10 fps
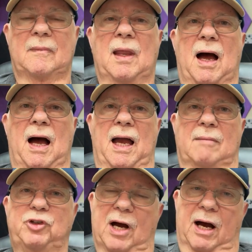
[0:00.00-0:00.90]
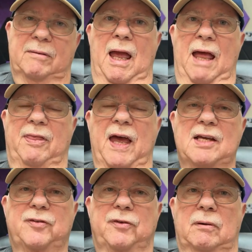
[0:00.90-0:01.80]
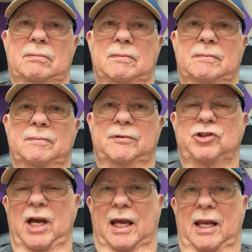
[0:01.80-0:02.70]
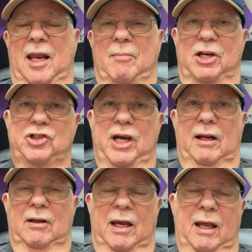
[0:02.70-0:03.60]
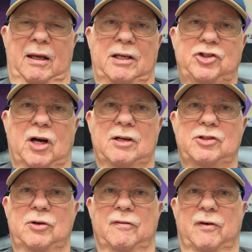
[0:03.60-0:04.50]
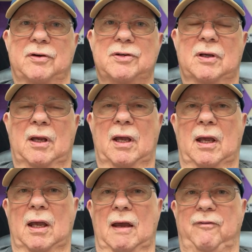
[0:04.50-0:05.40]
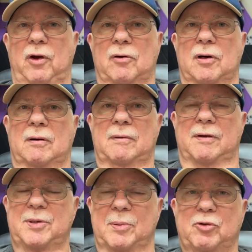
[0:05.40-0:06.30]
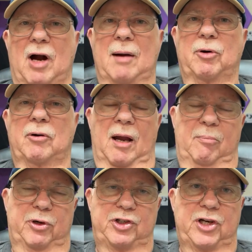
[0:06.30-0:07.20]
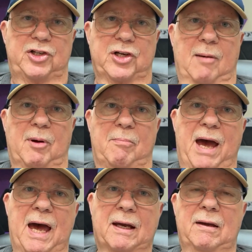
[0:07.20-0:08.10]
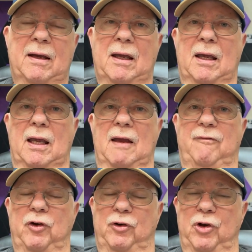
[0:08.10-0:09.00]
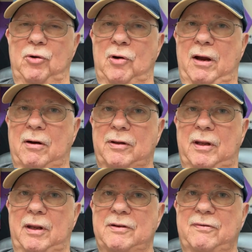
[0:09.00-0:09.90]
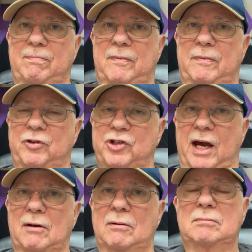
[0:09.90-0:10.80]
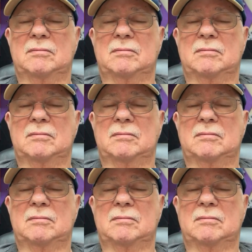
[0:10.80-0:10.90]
Hi, I'm John, and thanks for checking in on my channel again, In John's Universe. If you're a subscriber, I appreciate you coming back. If you're new here to this channel,